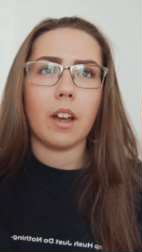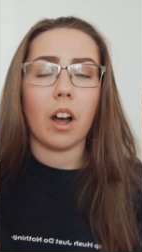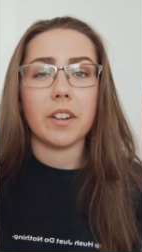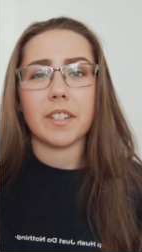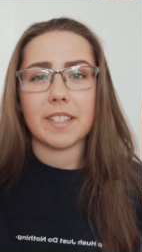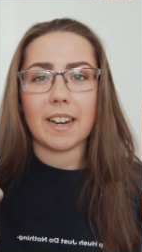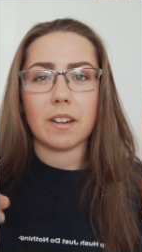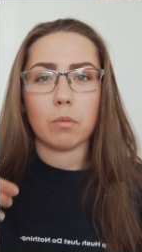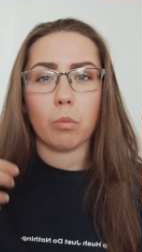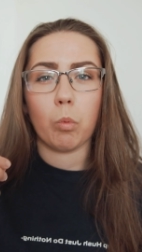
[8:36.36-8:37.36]

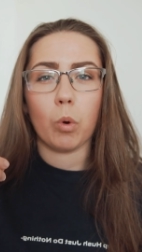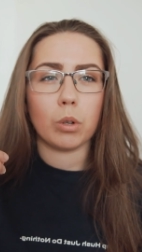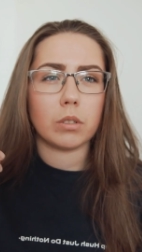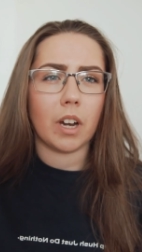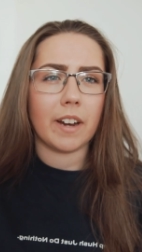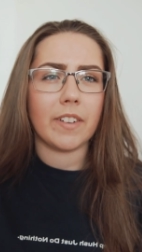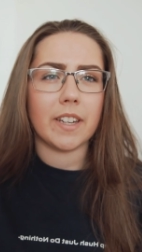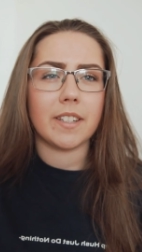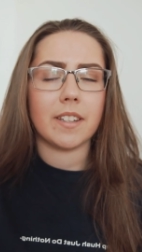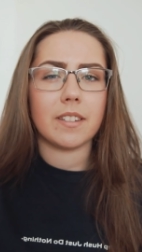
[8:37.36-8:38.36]
understand what
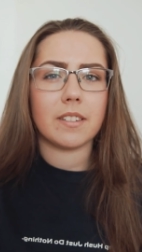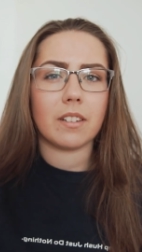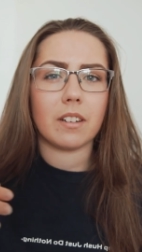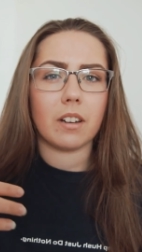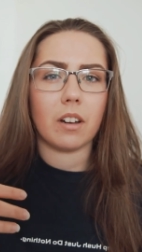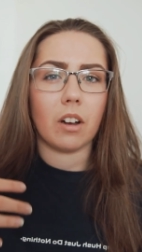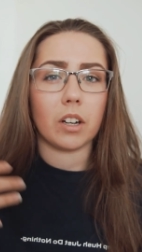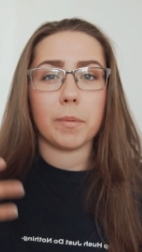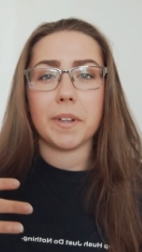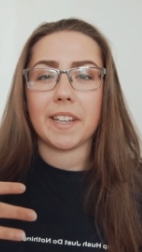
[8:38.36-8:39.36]
typefaces are
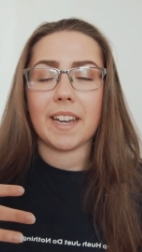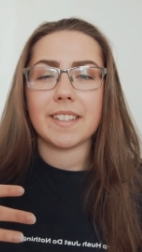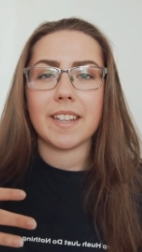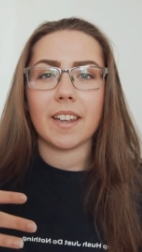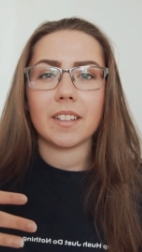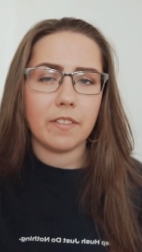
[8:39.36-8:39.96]
communicating.